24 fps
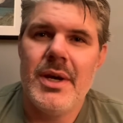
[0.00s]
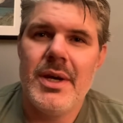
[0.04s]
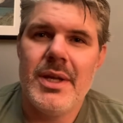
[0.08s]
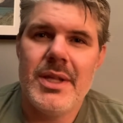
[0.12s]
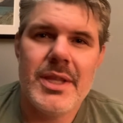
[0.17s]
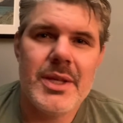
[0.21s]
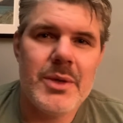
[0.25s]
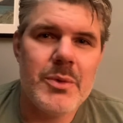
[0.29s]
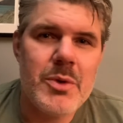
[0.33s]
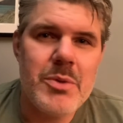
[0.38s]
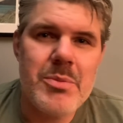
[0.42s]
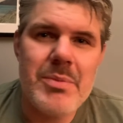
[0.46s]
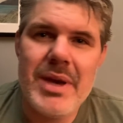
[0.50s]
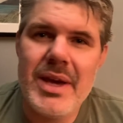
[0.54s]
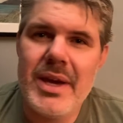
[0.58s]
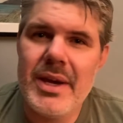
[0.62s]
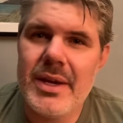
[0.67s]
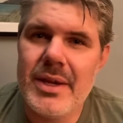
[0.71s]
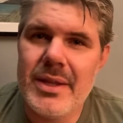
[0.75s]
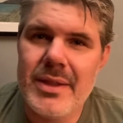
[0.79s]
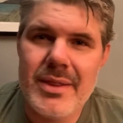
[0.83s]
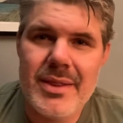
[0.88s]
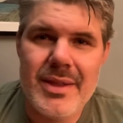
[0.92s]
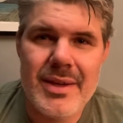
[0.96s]
that we make
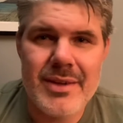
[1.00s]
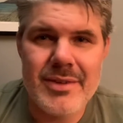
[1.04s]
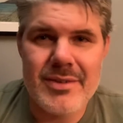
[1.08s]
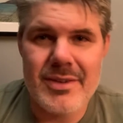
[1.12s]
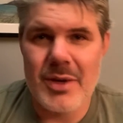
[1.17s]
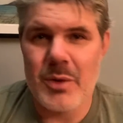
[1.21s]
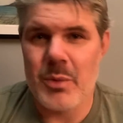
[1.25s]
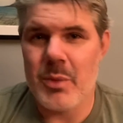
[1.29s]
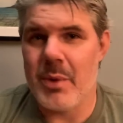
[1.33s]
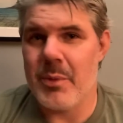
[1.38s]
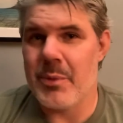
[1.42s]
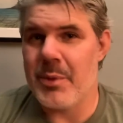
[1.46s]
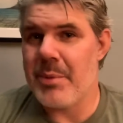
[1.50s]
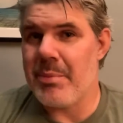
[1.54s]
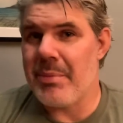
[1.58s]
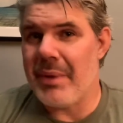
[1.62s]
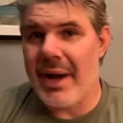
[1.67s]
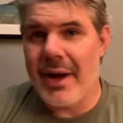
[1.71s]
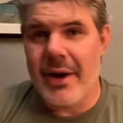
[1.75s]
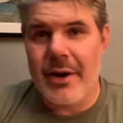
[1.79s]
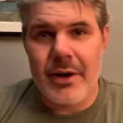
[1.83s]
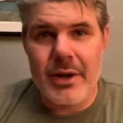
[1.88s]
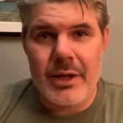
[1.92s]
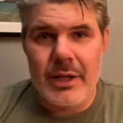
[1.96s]
in things like where we
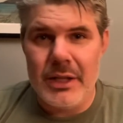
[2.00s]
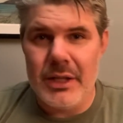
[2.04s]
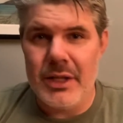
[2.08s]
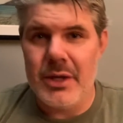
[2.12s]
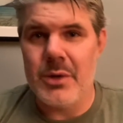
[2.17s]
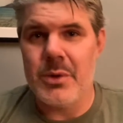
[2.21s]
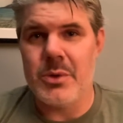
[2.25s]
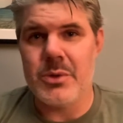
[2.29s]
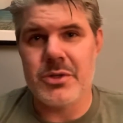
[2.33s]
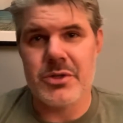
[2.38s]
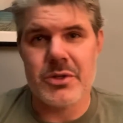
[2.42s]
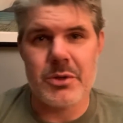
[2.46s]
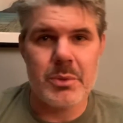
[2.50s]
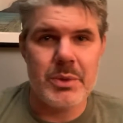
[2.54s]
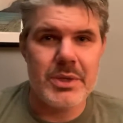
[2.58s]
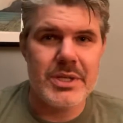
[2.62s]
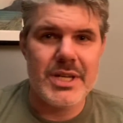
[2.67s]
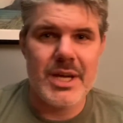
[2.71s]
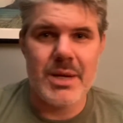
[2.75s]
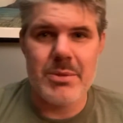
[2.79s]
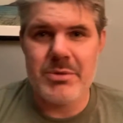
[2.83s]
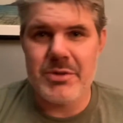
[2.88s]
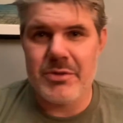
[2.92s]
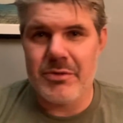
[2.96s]
buy our clothes or what
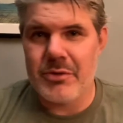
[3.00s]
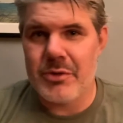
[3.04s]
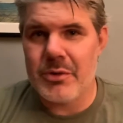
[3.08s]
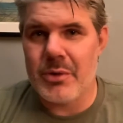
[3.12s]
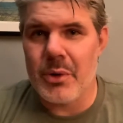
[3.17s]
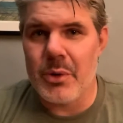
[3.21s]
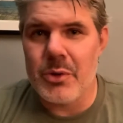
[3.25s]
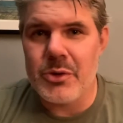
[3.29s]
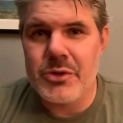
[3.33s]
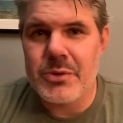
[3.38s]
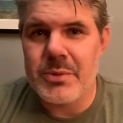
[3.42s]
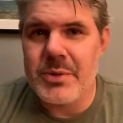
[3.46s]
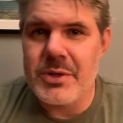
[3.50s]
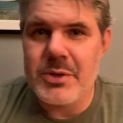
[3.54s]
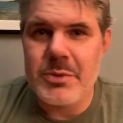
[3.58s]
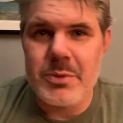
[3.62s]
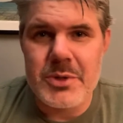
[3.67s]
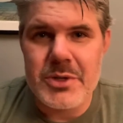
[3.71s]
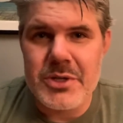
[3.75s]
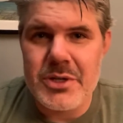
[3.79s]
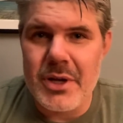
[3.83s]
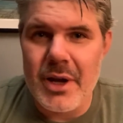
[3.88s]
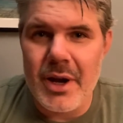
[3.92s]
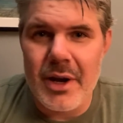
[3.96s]
types of groceries we
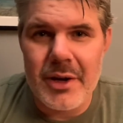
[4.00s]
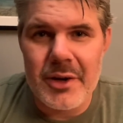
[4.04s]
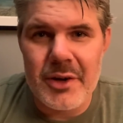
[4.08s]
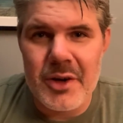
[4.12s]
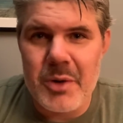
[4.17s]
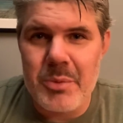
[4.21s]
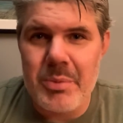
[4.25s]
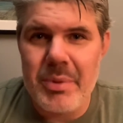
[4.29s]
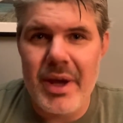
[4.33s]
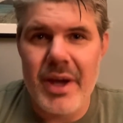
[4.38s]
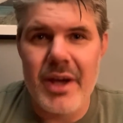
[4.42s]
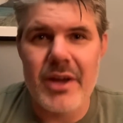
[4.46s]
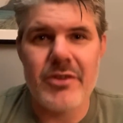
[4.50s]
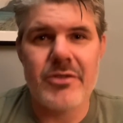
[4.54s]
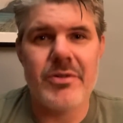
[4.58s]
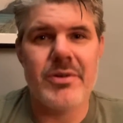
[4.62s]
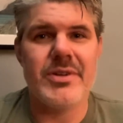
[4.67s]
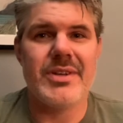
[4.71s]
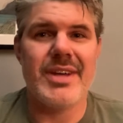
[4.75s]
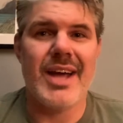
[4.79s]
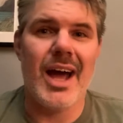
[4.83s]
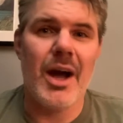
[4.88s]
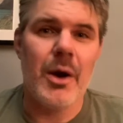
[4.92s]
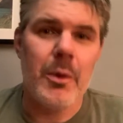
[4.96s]
stock in our
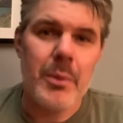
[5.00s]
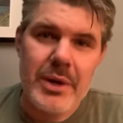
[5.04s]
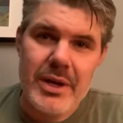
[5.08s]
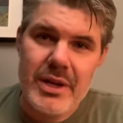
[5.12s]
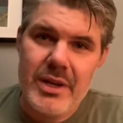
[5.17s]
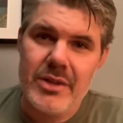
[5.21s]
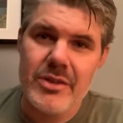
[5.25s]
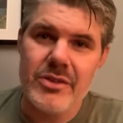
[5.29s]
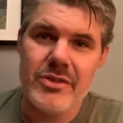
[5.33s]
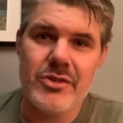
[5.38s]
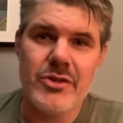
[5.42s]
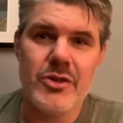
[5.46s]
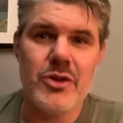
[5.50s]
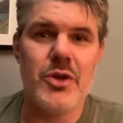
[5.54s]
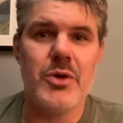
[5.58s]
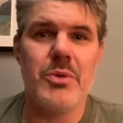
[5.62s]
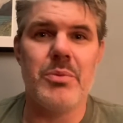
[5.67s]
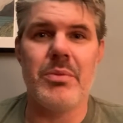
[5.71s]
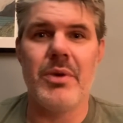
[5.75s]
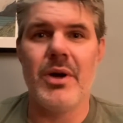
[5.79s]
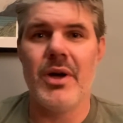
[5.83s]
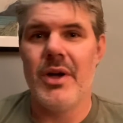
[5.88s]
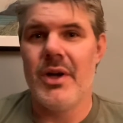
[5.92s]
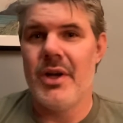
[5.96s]
pantries, how we
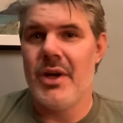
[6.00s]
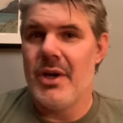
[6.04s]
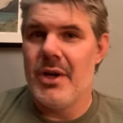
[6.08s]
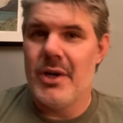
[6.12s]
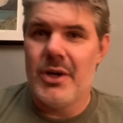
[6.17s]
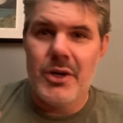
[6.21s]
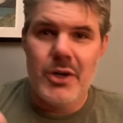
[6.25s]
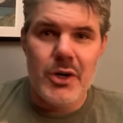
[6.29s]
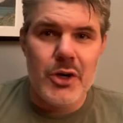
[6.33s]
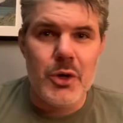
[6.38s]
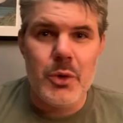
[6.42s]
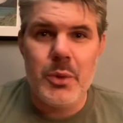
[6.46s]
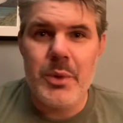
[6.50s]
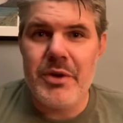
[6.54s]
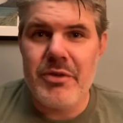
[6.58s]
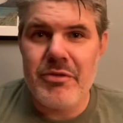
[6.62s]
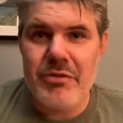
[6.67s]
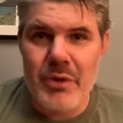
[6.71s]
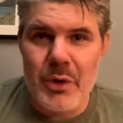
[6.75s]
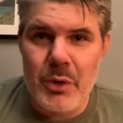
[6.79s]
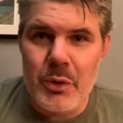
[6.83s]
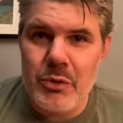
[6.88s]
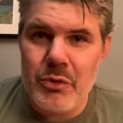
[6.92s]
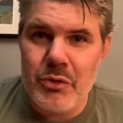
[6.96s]
consume, who we
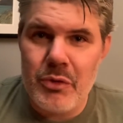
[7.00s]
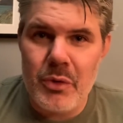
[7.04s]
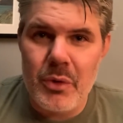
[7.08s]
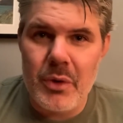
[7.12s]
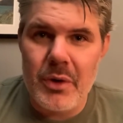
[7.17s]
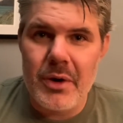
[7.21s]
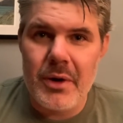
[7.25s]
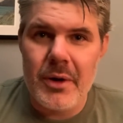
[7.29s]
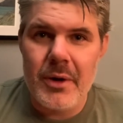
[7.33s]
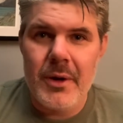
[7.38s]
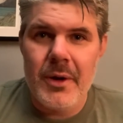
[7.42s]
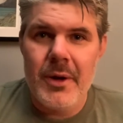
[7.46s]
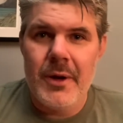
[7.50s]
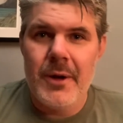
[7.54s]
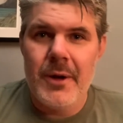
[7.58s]
vote for,